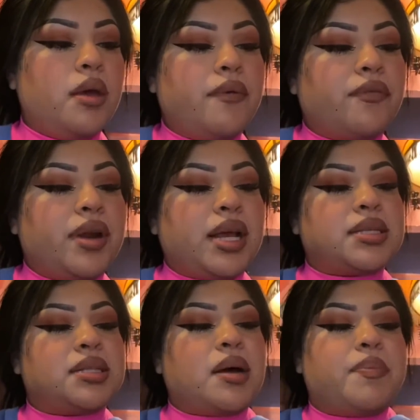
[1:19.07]
For
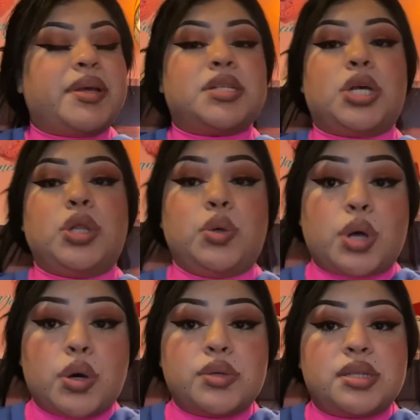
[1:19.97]
next up is
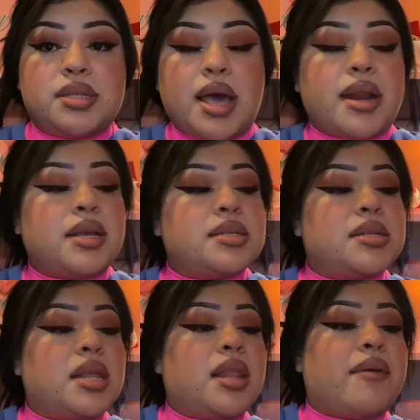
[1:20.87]
glucose. That is
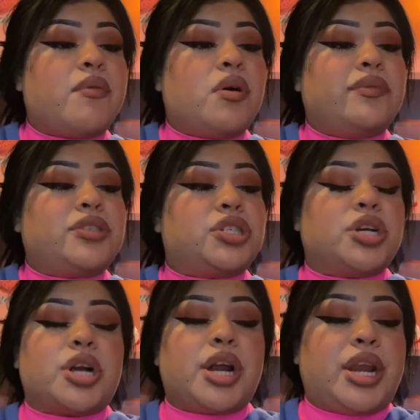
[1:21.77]
the level of
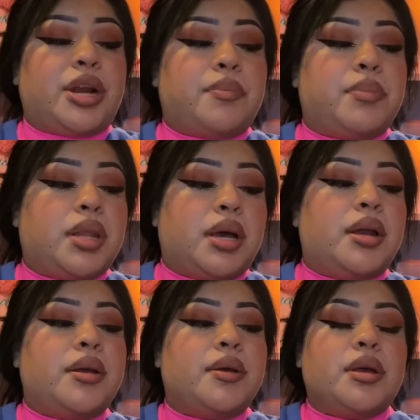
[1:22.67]
sugar in your
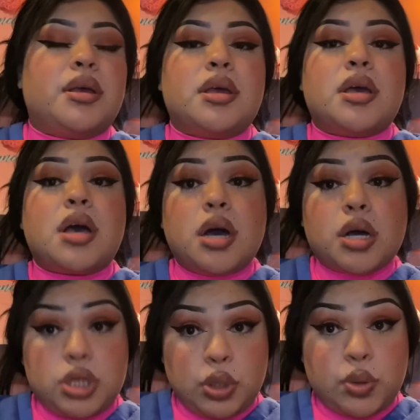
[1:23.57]
blood. A
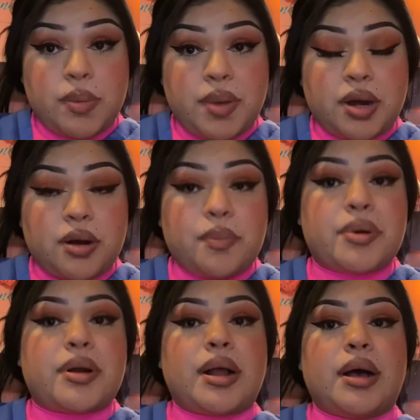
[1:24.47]
glucometer,
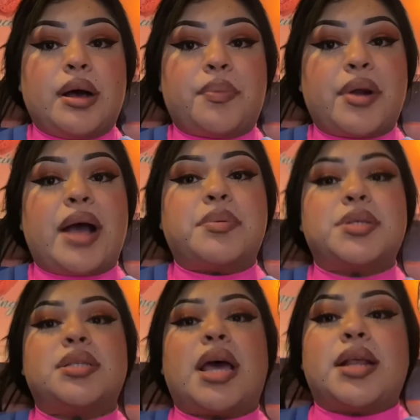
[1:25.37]

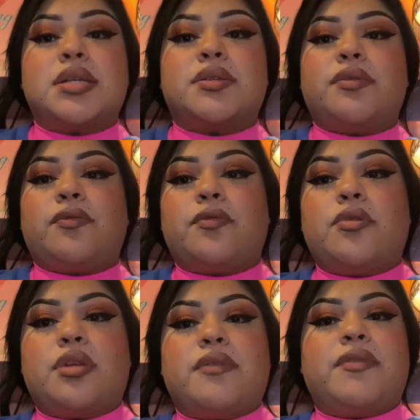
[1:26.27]
perhaps that is
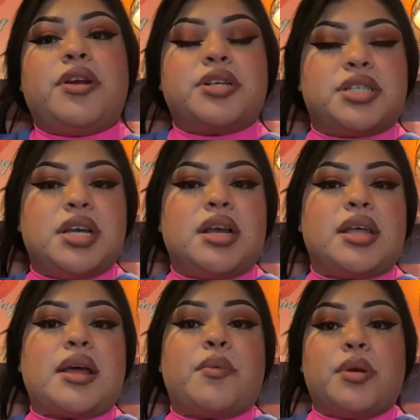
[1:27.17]
for the finger stick
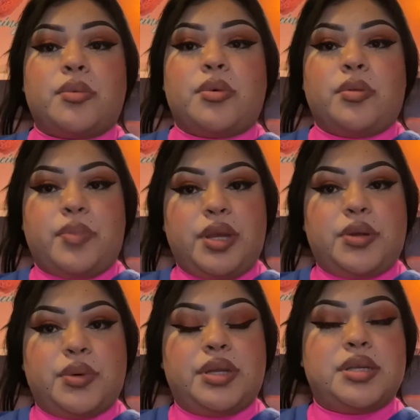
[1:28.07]
that we will be
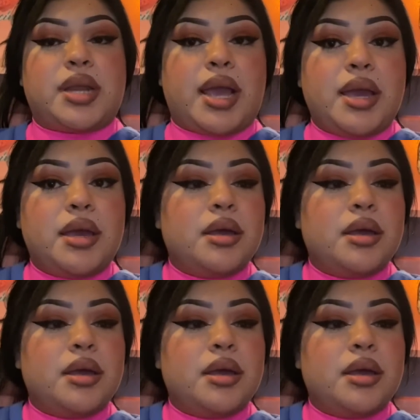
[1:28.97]
doing today.